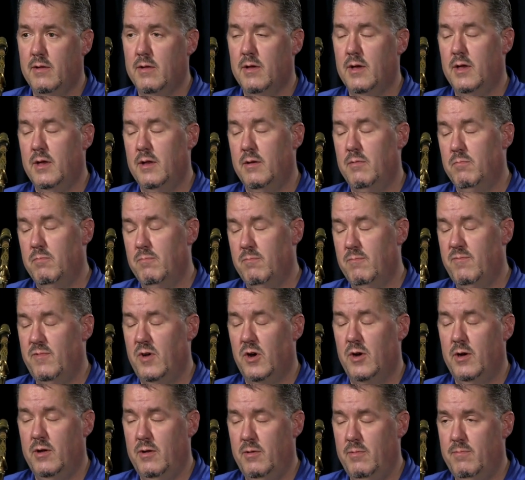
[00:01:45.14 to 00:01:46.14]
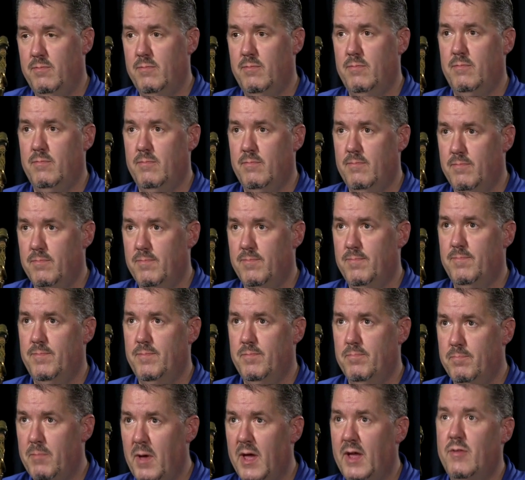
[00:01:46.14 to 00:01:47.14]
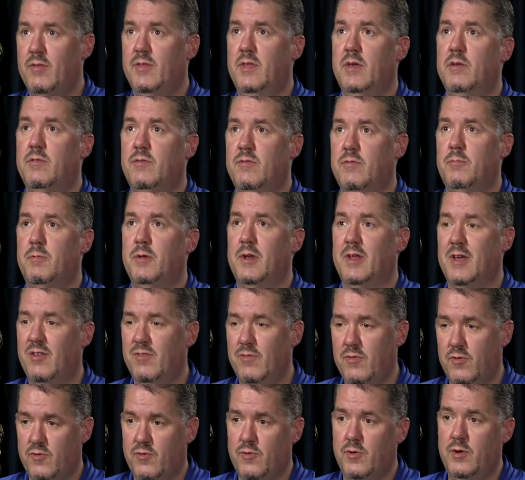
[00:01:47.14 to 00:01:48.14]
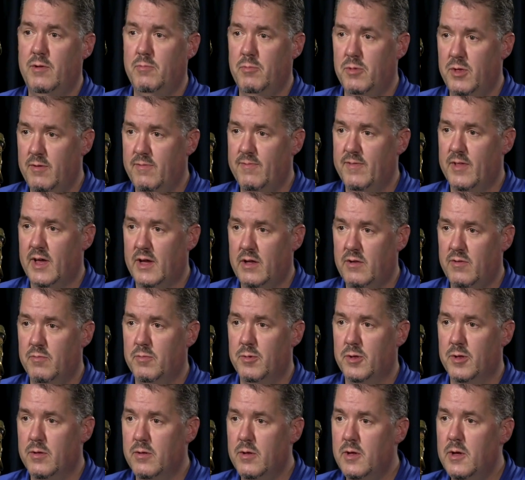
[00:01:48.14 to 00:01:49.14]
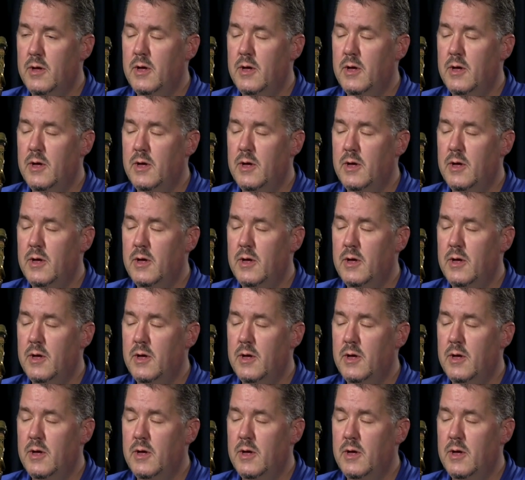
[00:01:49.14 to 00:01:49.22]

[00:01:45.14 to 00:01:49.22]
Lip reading: and very makes the instrument extremely flexible.